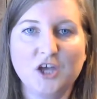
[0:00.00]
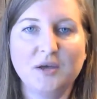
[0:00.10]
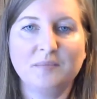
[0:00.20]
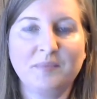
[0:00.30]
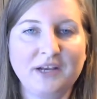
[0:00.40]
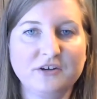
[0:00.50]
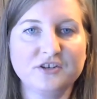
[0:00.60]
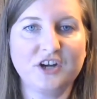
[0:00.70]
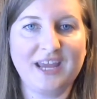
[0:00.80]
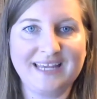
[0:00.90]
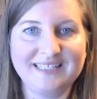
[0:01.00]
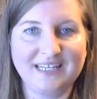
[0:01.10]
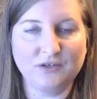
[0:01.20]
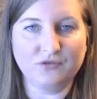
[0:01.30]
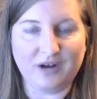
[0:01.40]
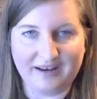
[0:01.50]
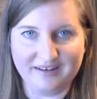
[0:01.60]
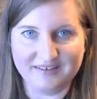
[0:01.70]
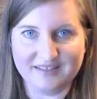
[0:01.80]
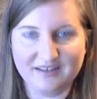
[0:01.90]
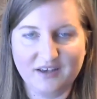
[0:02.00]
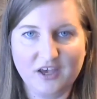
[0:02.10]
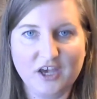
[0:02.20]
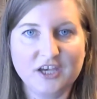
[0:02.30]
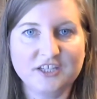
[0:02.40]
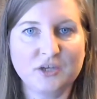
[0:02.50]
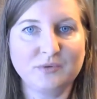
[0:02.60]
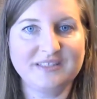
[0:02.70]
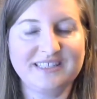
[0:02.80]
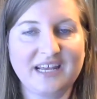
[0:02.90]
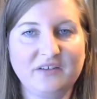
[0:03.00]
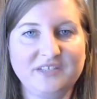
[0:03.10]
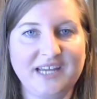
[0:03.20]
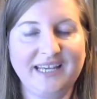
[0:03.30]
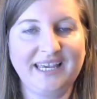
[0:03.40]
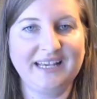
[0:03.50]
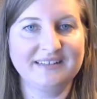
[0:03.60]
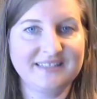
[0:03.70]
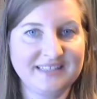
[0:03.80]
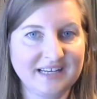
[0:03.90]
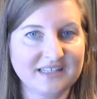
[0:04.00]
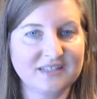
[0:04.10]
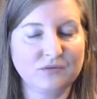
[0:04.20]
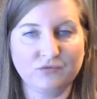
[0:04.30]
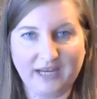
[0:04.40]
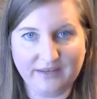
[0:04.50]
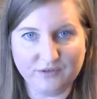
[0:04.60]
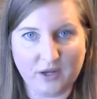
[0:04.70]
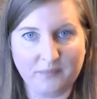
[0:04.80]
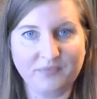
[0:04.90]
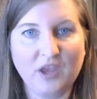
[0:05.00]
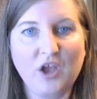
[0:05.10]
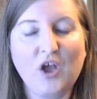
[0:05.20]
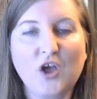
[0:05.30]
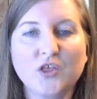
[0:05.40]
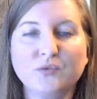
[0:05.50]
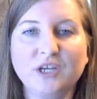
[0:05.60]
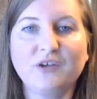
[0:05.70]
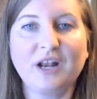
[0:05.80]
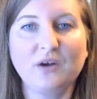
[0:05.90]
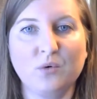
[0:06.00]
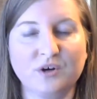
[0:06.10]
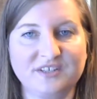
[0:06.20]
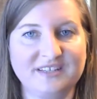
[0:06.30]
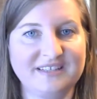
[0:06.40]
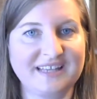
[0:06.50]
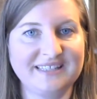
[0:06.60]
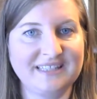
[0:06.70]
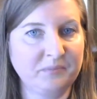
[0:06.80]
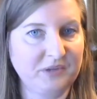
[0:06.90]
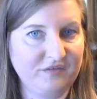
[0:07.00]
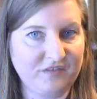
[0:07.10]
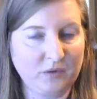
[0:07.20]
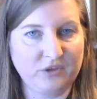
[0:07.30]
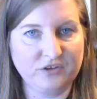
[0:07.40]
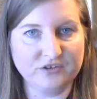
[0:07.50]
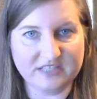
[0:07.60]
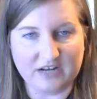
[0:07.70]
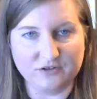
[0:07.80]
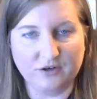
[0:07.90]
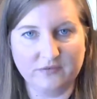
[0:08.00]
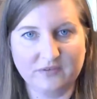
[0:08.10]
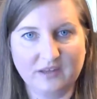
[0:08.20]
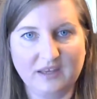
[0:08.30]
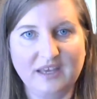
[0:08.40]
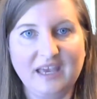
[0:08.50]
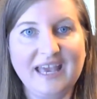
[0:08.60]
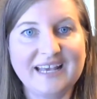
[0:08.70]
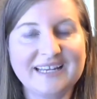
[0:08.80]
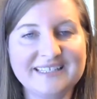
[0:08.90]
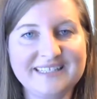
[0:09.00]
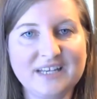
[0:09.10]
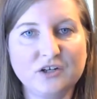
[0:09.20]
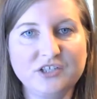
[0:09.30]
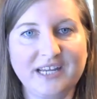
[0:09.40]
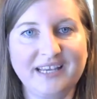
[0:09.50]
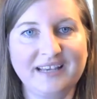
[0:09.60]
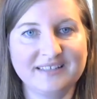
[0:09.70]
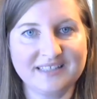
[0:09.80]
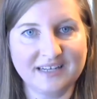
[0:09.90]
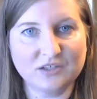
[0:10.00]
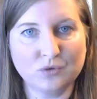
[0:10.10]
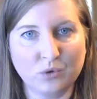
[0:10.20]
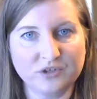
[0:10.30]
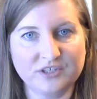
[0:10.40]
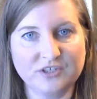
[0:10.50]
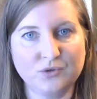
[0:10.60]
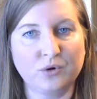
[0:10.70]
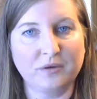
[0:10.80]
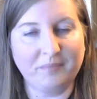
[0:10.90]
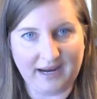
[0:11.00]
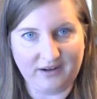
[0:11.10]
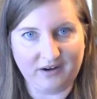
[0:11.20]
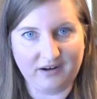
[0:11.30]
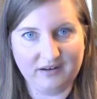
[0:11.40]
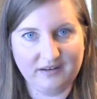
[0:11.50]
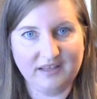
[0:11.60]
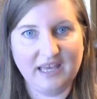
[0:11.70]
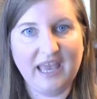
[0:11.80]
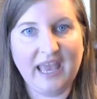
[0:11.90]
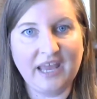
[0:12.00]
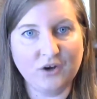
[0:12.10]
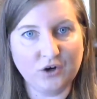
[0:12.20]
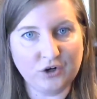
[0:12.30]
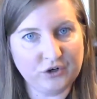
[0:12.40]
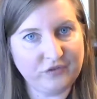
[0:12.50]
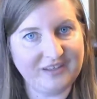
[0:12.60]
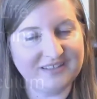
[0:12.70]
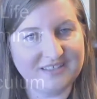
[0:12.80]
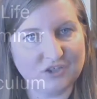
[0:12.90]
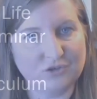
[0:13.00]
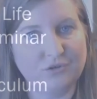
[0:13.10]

Minors are 18 credits. So instead of taking 6 random 3-credit courses that simply fit with your schedule, consider taking 6 courses toward a minor and earn the additional